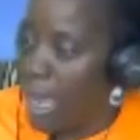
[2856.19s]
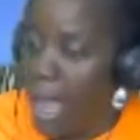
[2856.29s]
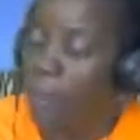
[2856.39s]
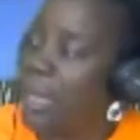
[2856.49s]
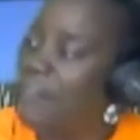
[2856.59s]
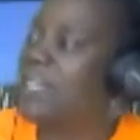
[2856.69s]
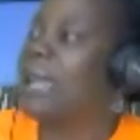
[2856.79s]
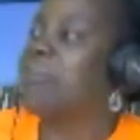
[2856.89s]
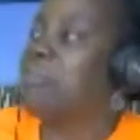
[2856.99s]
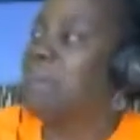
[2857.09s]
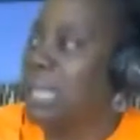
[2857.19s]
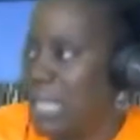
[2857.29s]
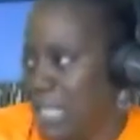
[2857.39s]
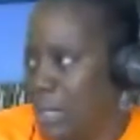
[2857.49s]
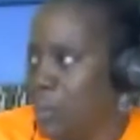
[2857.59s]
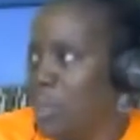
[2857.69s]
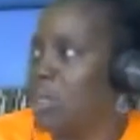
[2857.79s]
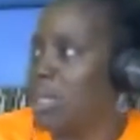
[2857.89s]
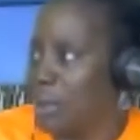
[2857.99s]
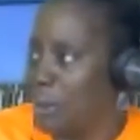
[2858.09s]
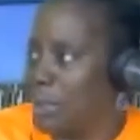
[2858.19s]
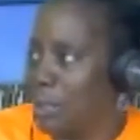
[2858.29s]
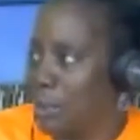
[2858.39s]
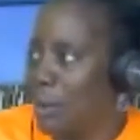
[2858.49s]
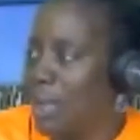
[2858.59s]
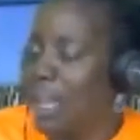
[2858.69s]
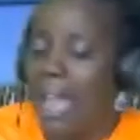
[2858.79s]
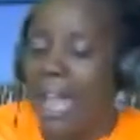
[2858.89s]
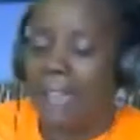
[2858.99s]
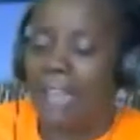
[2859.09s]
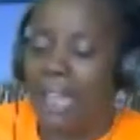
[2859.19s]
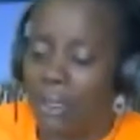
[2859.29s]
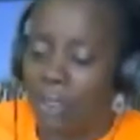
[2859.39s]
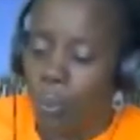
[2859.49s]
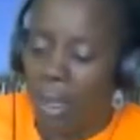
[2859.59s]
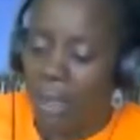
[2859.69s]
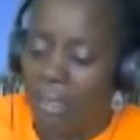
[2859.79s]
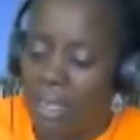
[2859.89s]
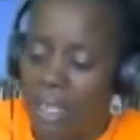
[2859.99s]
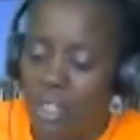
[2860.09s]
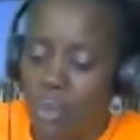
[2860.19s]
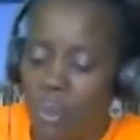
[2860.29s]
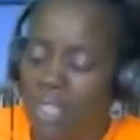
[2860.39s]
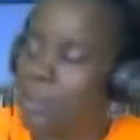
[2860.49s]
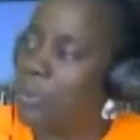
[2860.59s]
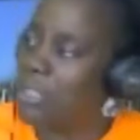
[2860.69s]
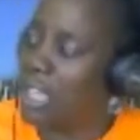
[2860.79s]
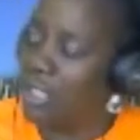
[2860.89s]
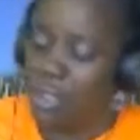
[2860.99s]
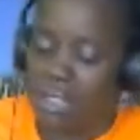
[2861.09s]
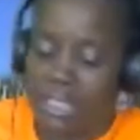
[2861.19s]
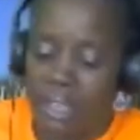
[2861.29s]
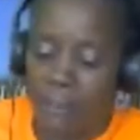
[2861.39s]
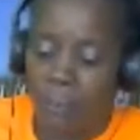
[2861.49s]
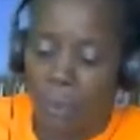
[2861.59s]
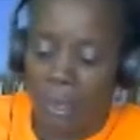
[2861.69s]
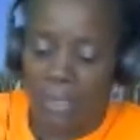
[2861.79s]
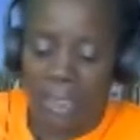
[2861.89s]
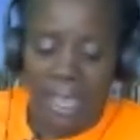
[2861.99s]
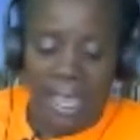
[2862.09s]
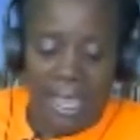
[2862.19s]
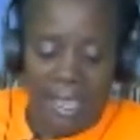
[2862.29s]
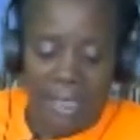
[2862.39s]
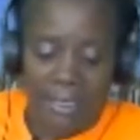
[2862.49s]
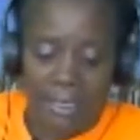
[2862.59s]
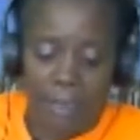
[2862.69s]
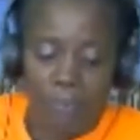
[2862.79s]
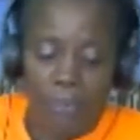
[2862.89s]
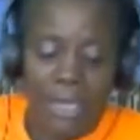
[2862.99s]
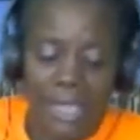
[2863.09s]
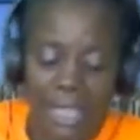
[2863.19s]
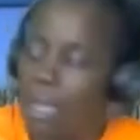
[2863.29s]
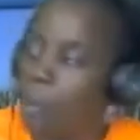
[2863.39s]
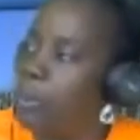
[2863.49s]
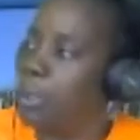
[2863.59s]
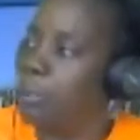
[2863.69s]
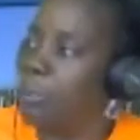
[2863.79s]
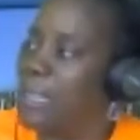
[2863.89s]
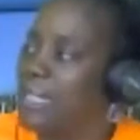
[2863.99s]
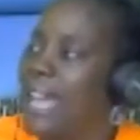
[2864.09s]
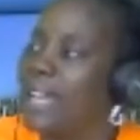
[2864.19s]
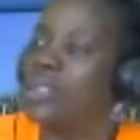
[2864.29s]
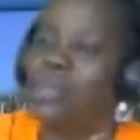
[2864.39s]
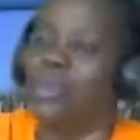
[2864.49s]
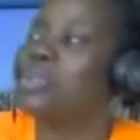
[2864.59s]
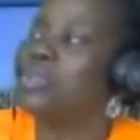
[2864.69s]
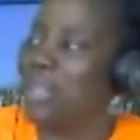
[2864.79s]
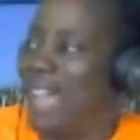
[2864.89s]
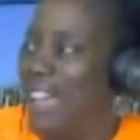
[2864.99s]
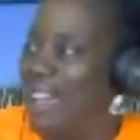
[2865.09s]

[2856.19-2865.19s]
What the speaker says: And whatever that means when you get out there. And the one thing that you want to protect yourself with is getting up with the best attitude you could have.